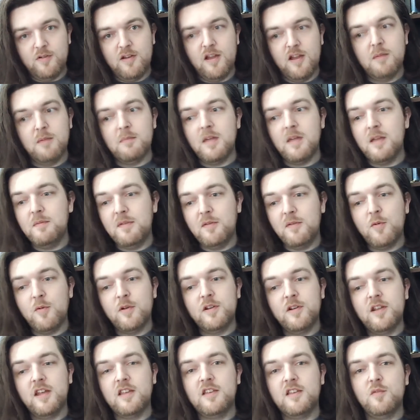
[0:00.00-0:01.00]
And maybe one
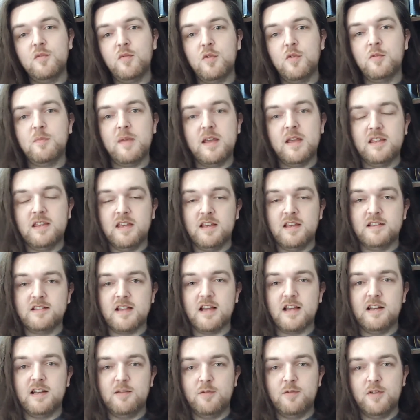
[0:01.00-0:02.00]
day you will make
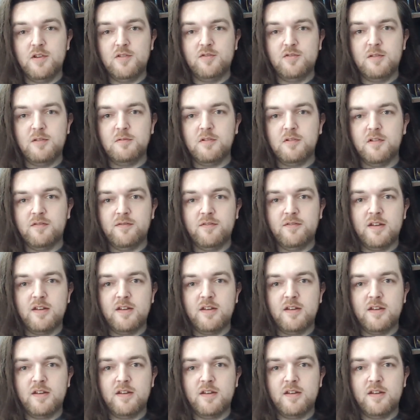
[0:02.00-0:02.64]
exactly what you dreamed of.